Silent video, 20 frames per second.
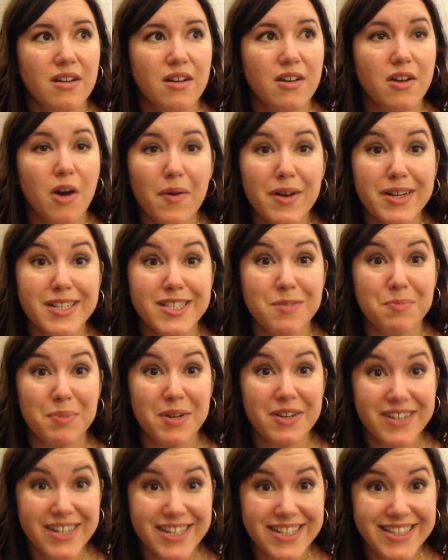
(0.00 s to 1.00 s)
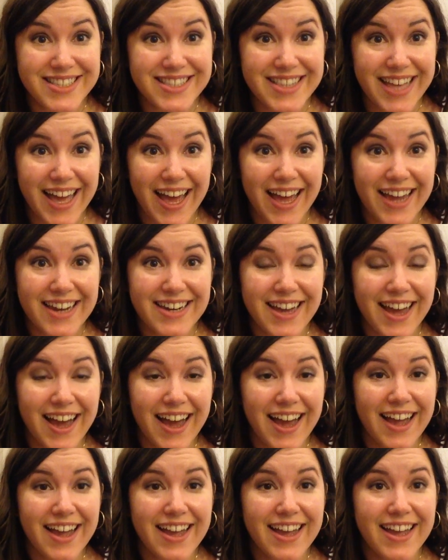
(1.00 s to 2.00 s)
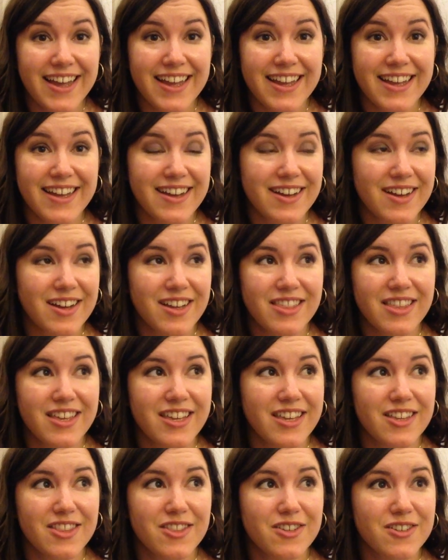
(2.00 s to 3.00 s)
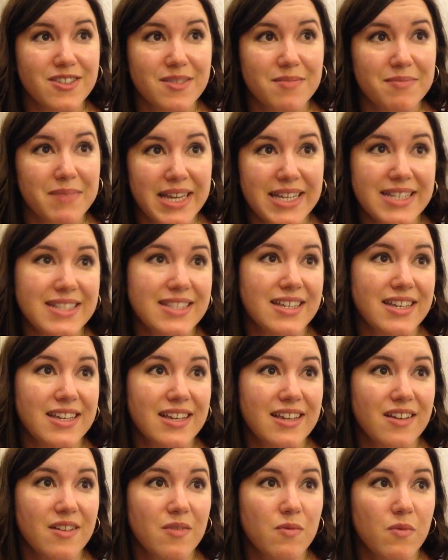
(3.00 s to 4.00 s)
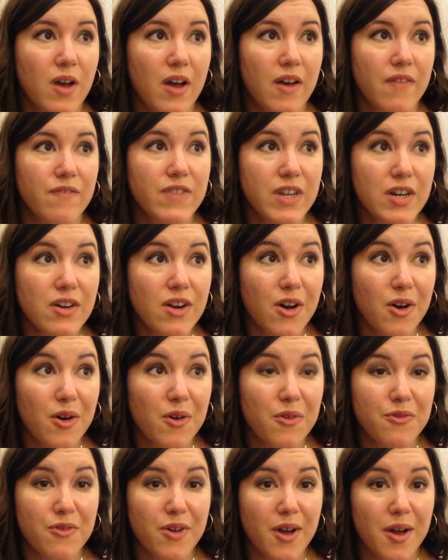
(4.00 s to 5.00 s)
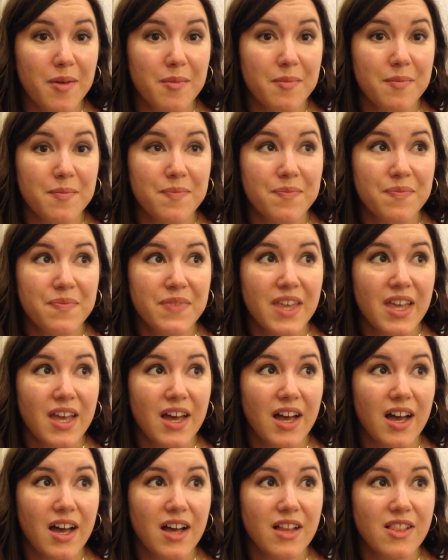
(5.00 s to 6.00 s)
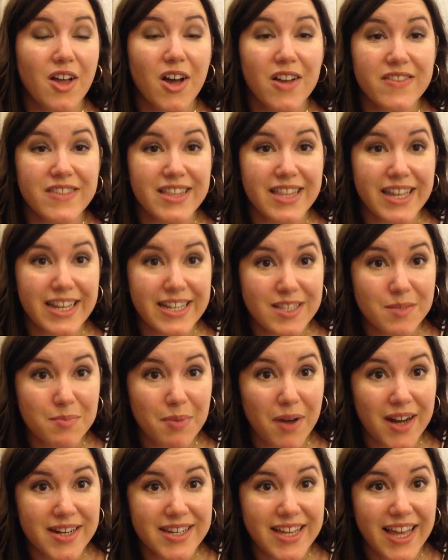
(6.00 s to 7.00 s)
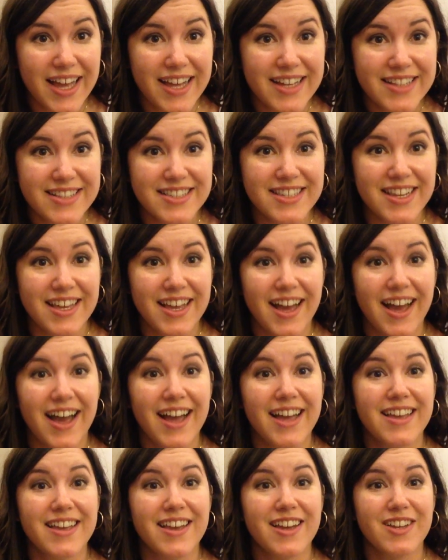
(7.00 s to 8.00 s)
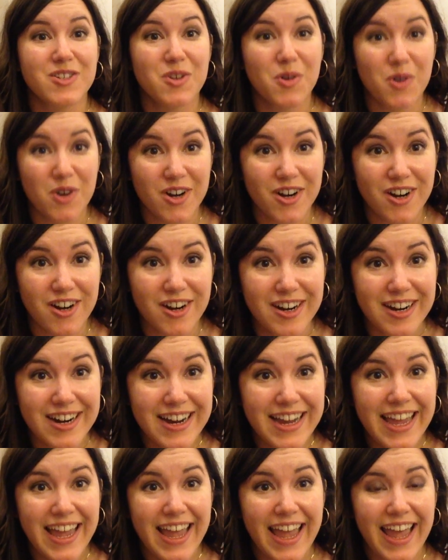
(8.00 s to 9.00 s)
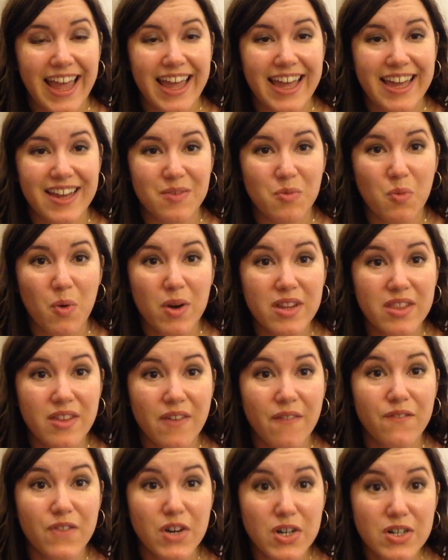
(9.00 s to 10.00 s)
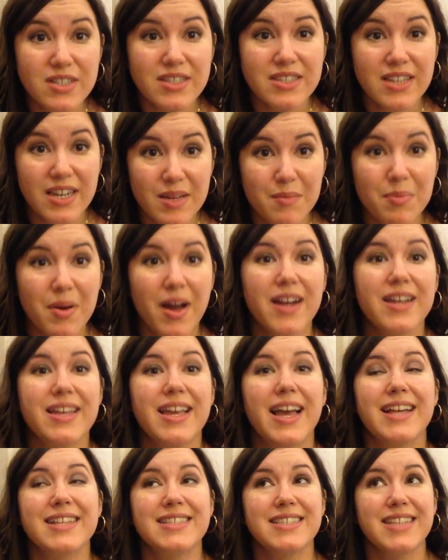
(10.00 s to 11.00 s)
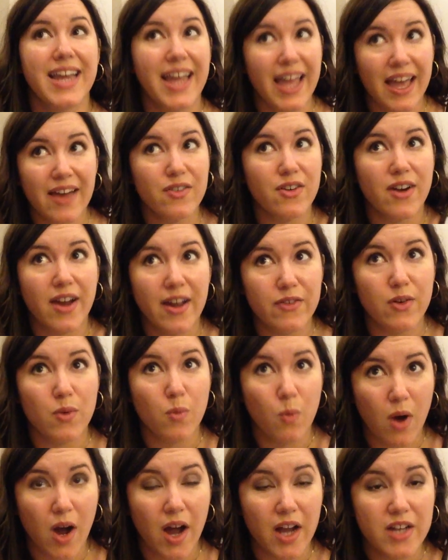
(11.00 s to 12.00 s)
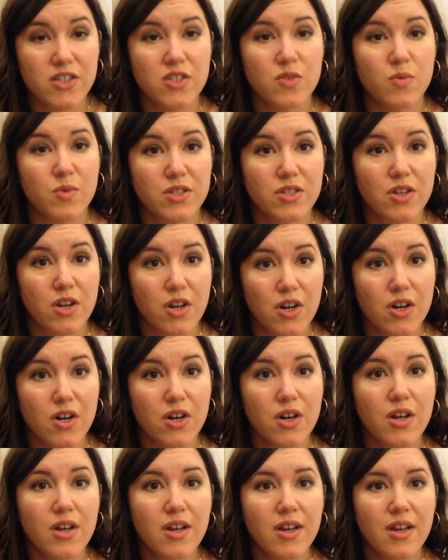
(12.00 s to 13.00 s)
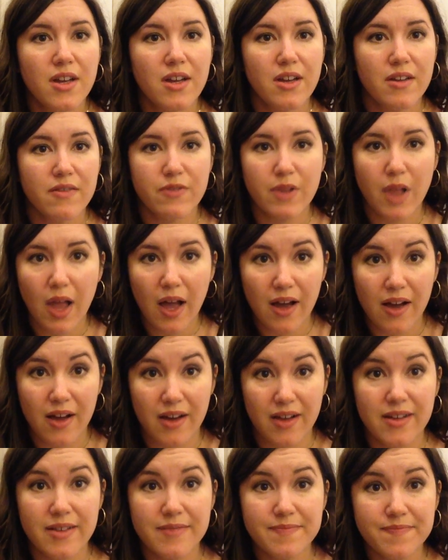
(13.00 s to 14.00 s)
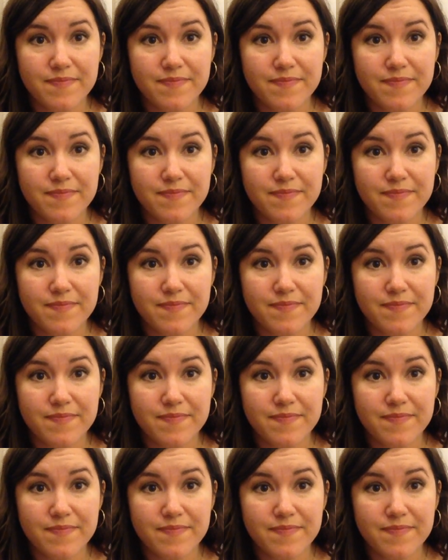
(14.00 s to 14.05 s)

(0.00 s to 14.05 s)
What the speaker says: go experience that. I think it looks amazing. Vero from Along the Lanes podcast, I adore her. And one of the first knitting podcasts I ever watched was her vlog